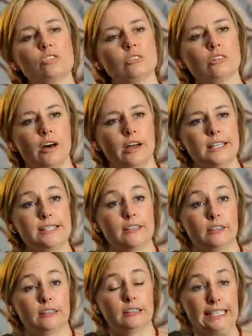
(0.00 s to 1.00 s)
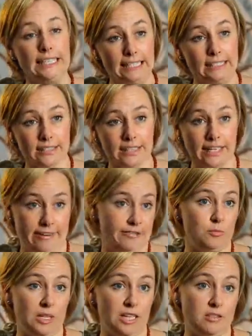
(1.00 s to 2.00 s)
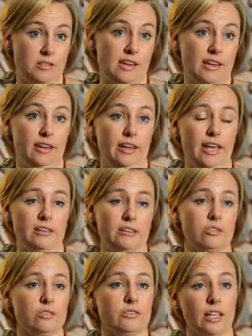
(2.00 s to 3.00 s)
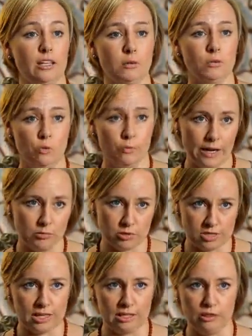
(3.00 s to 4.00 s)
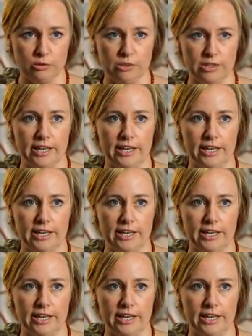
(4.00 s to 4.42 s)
or two lines that legally have to be in there, and your celebrant will be able to tell you what